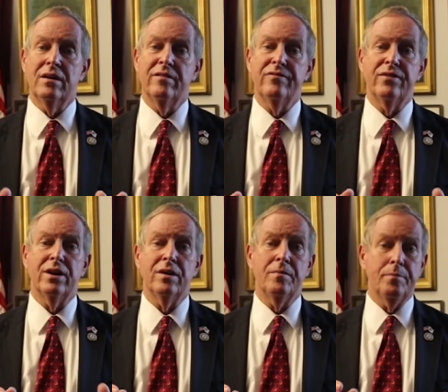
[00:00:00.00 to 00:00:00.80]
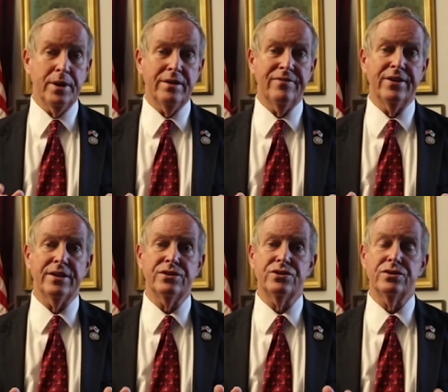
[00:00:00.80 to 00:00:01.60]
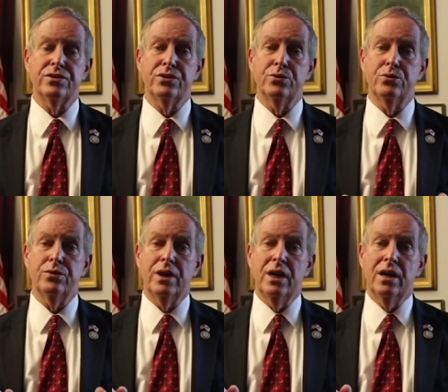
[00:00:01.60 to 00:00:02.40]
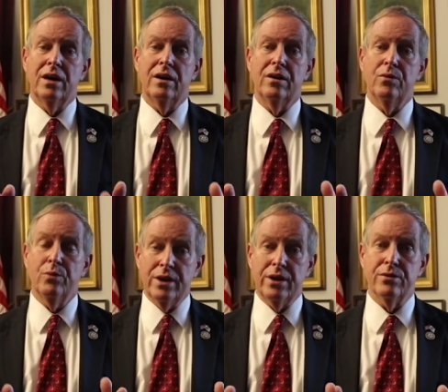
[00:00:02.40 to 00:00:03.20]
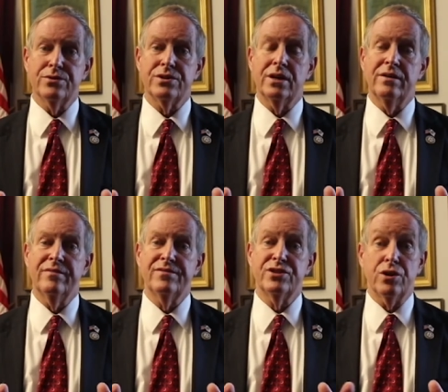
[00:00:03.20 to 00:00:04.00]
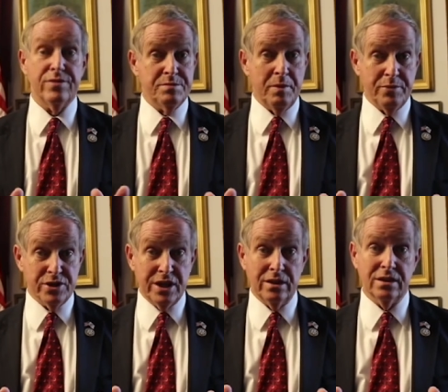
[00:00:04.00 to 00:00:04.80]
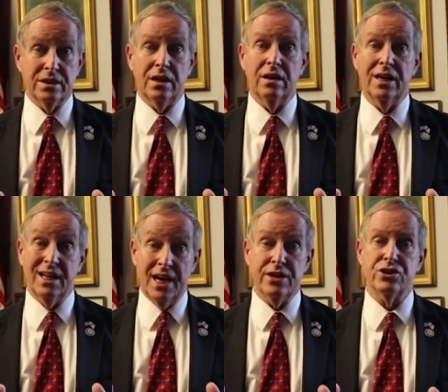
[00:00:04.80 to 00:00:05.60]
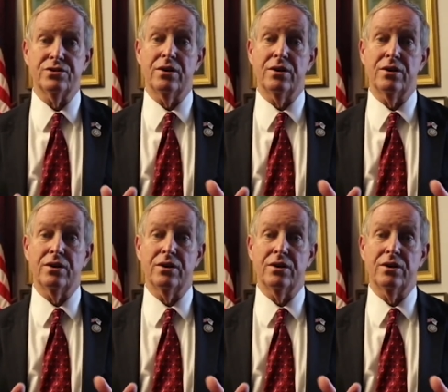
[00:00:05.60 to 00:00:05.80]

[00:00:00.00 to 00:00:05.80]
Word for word: of benefits to widows of service members killed in action.